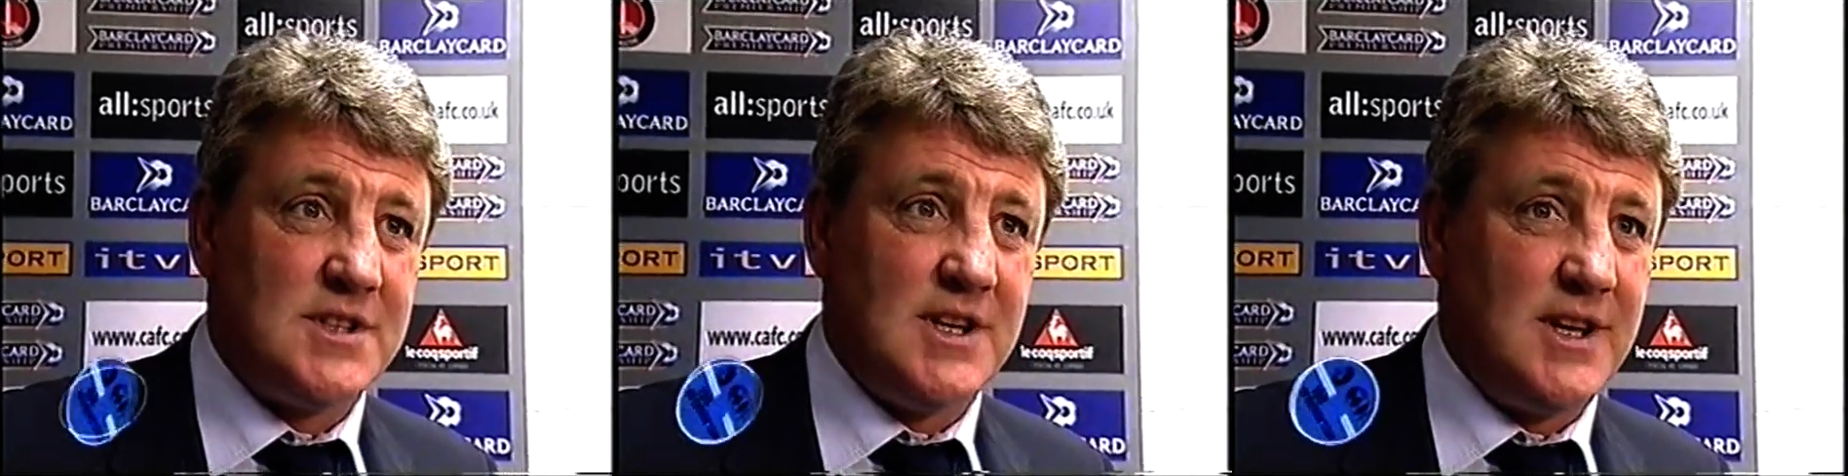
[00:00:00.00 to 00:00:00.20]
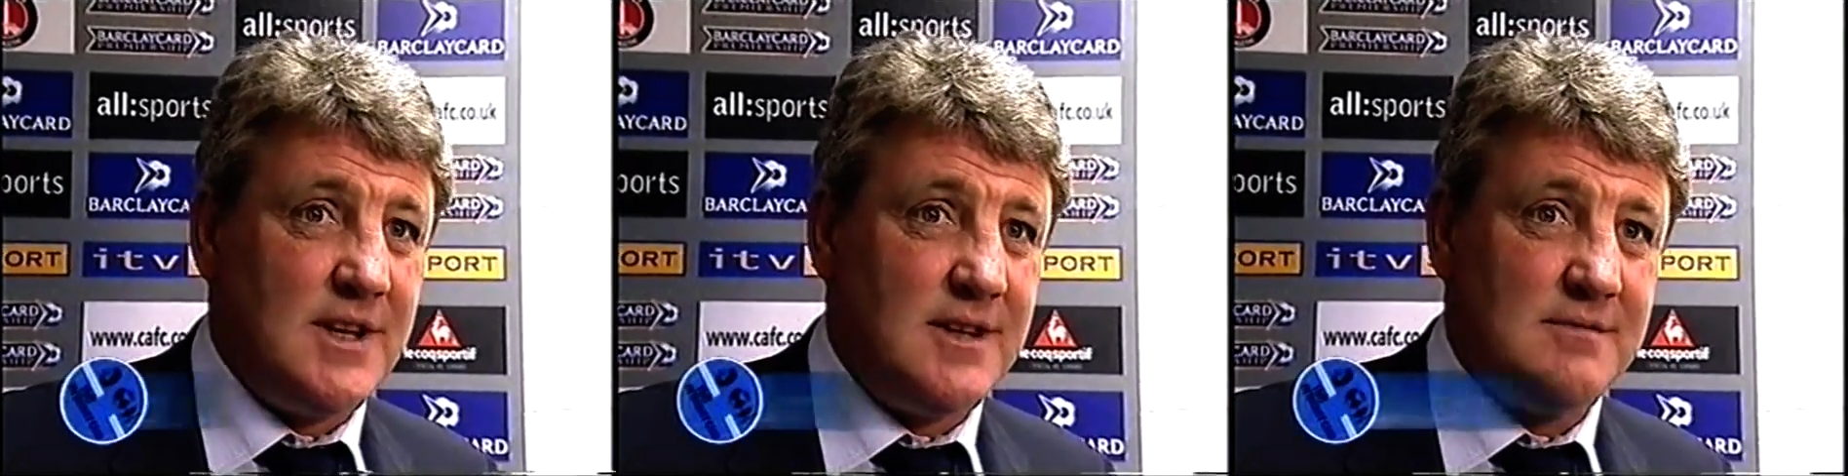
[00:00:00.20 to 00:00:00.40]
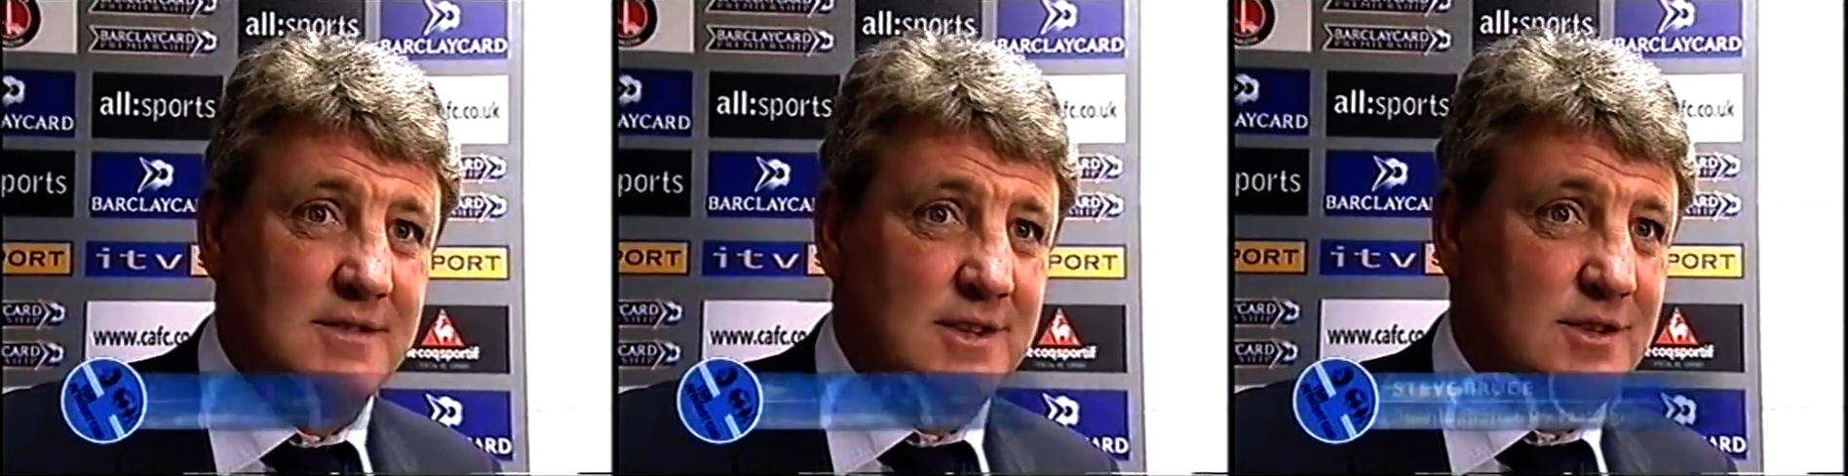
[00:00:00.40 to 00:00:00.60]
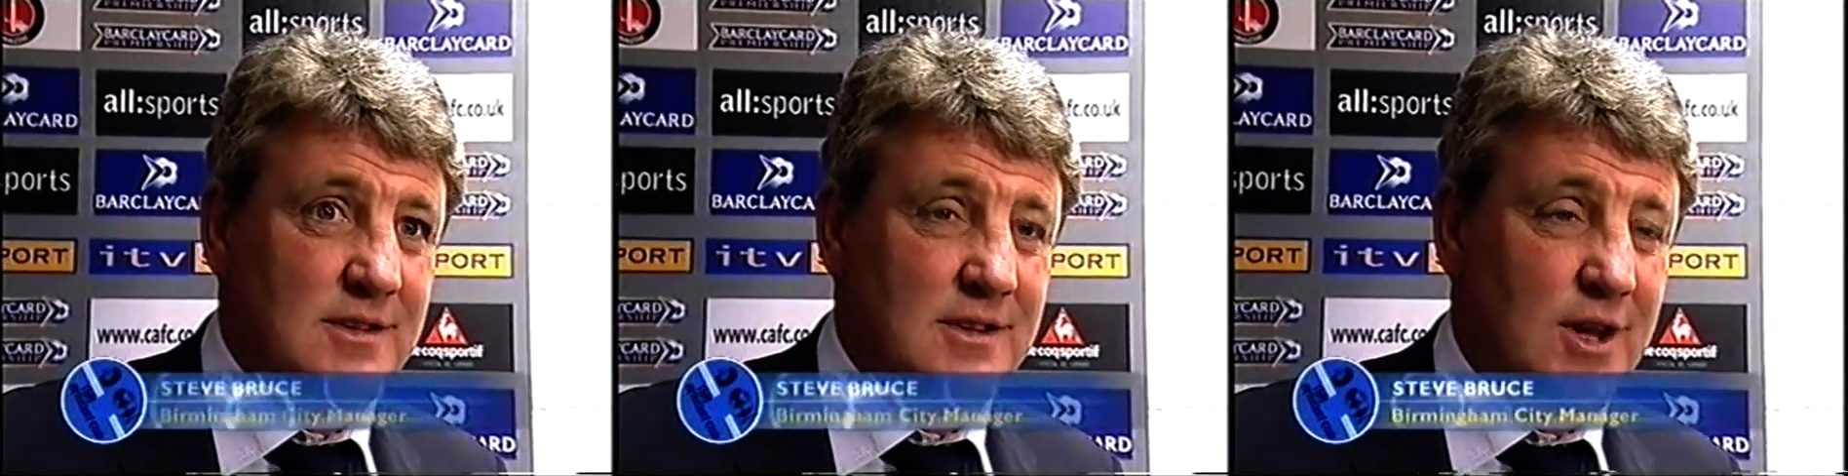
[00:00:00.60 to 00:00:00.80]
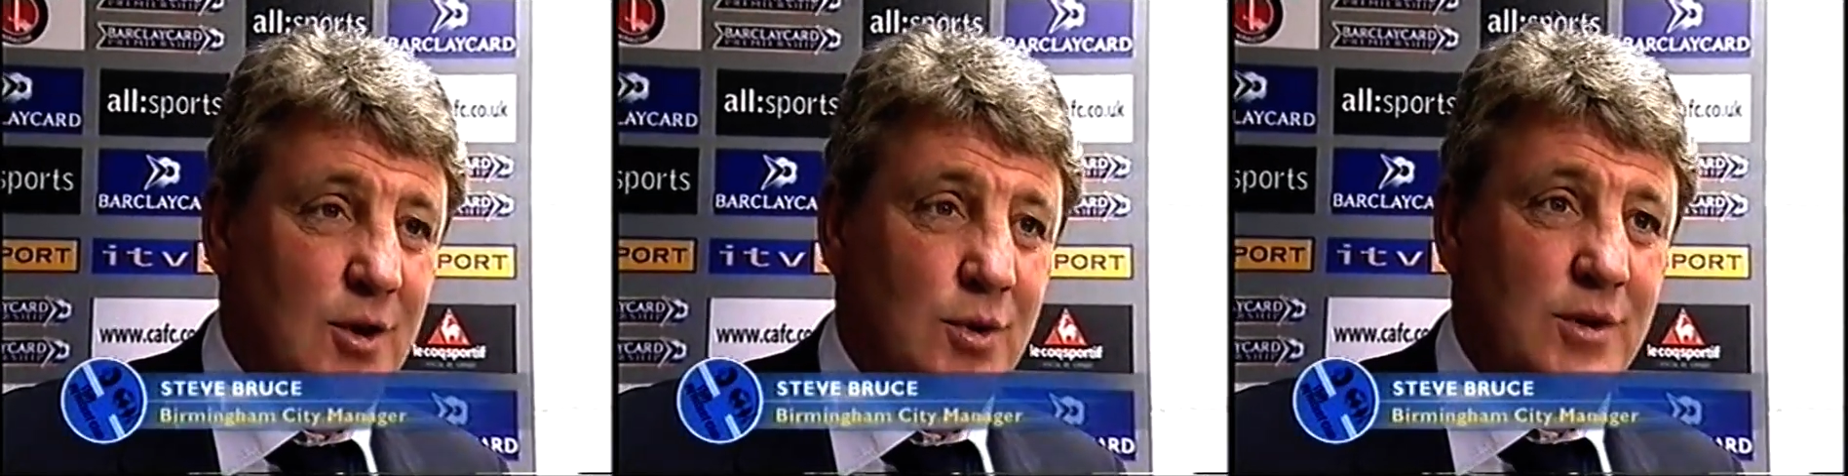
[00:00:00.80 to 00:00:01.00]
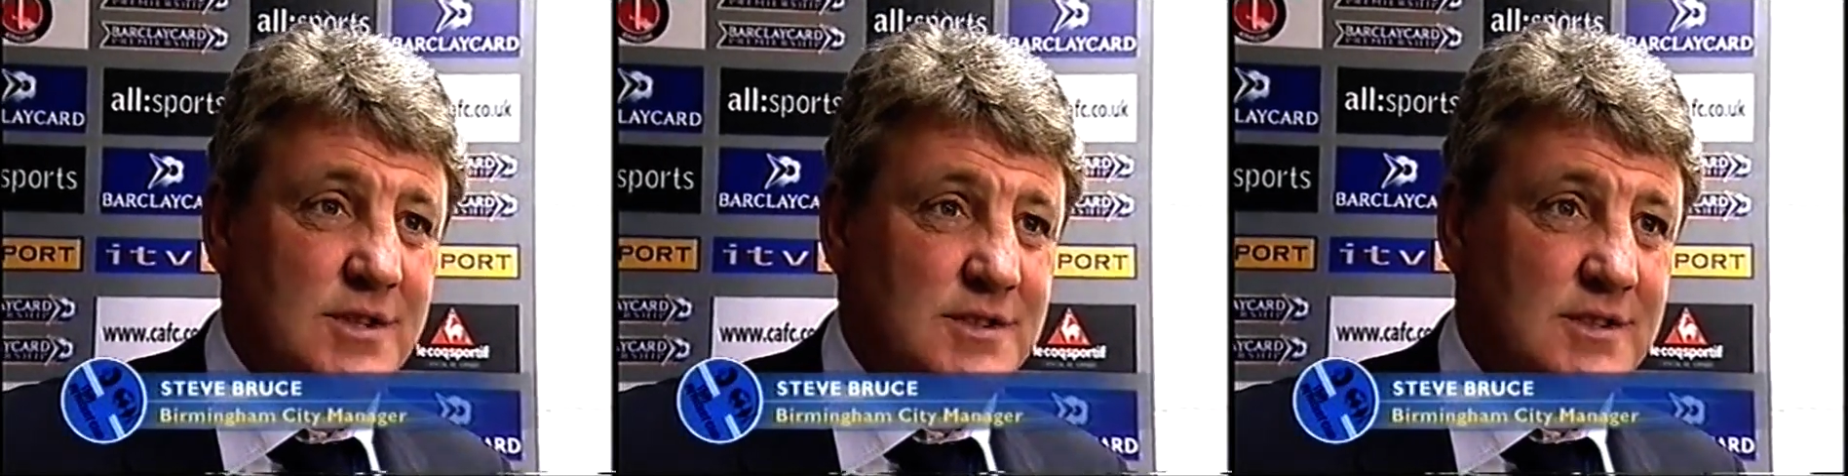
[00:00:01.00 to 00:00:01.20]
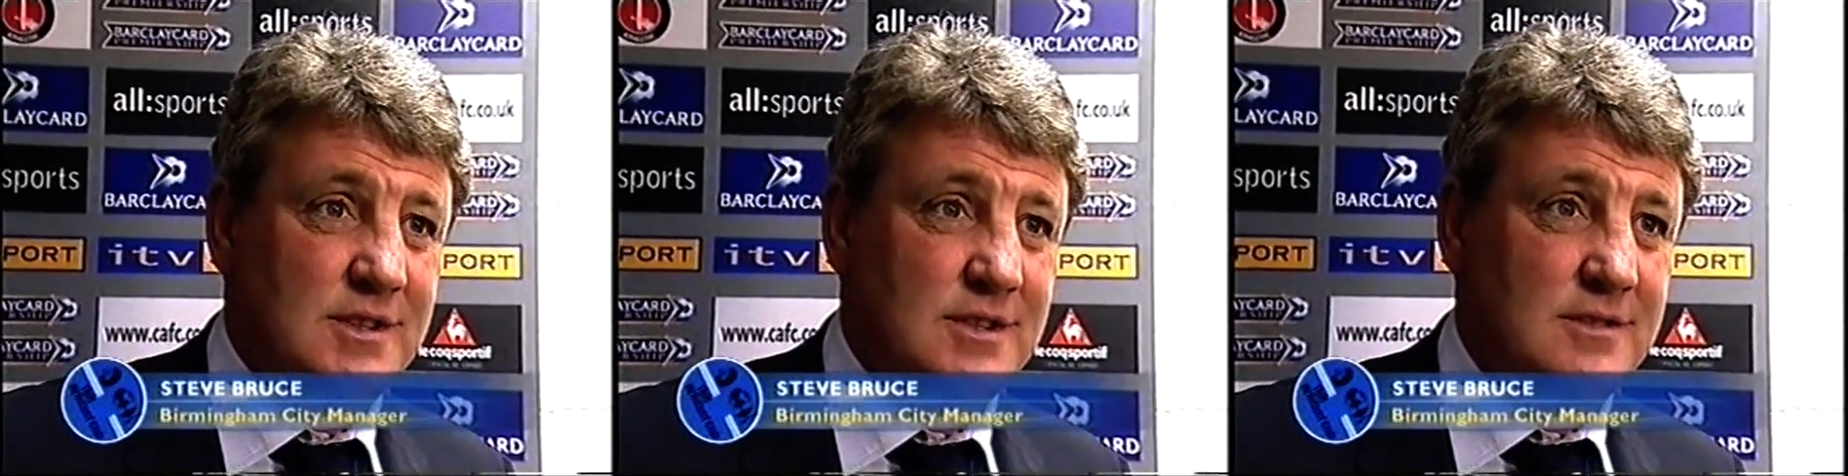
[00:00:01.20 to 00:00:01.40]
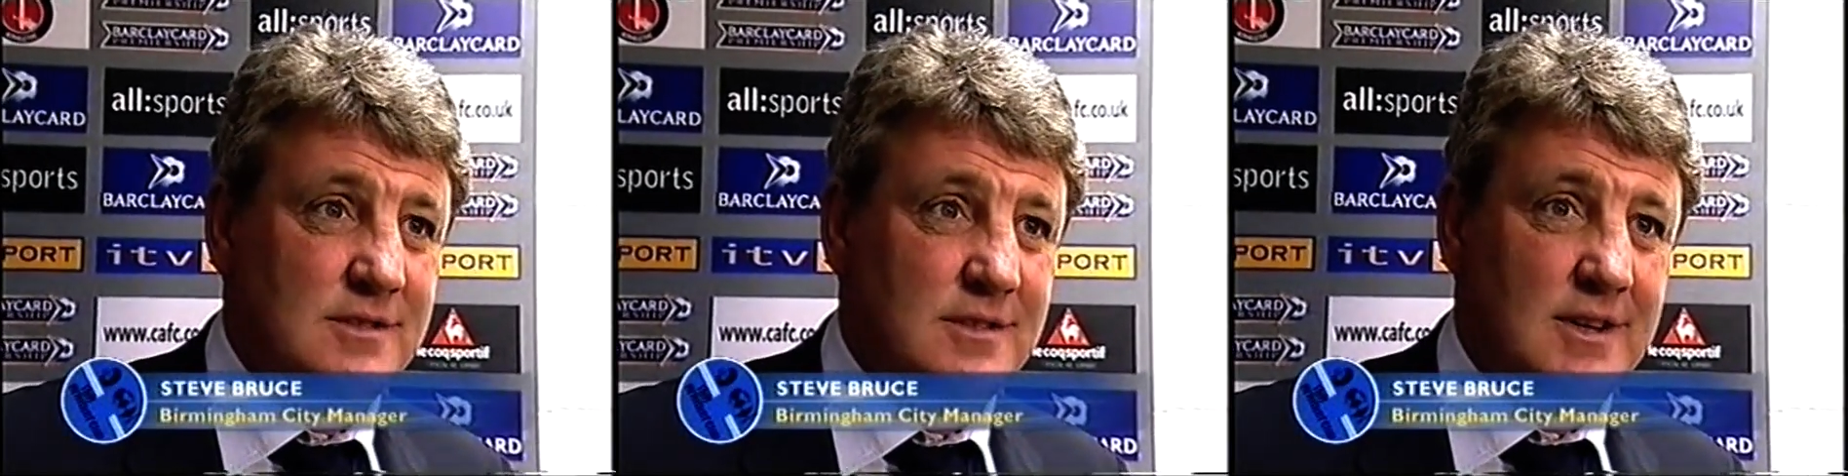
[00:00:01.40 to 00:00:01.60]
stay, the, the owners
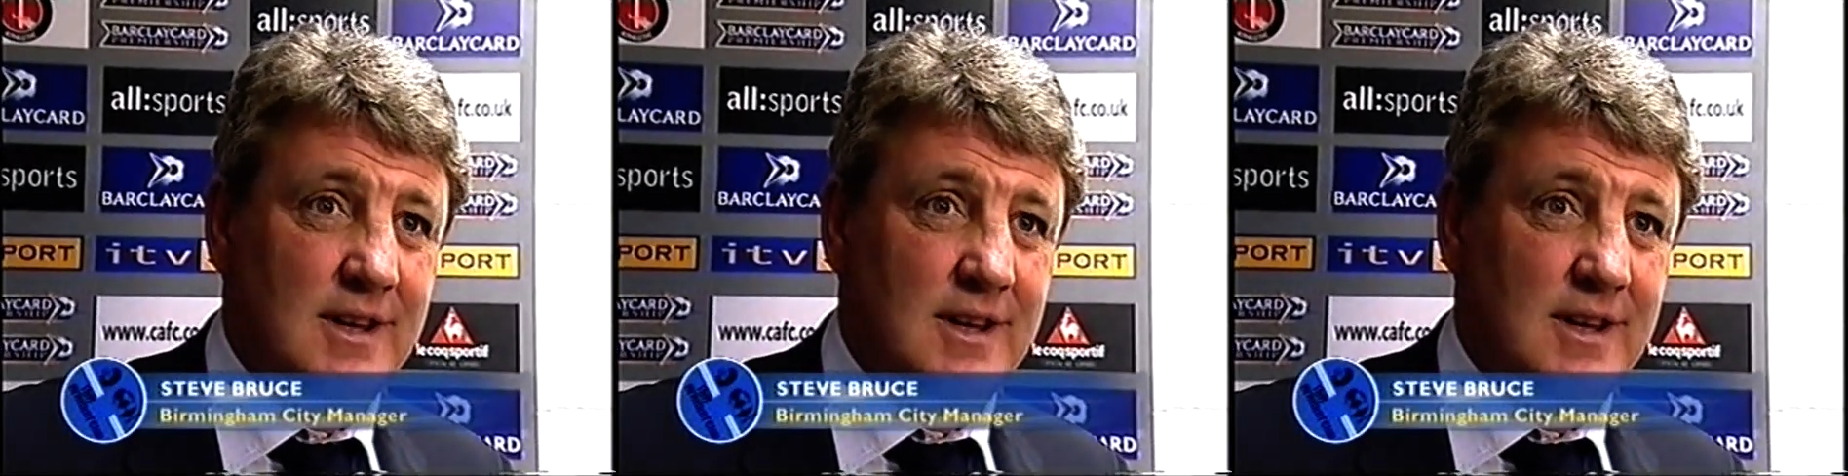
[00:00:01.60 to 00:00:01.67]
and, the,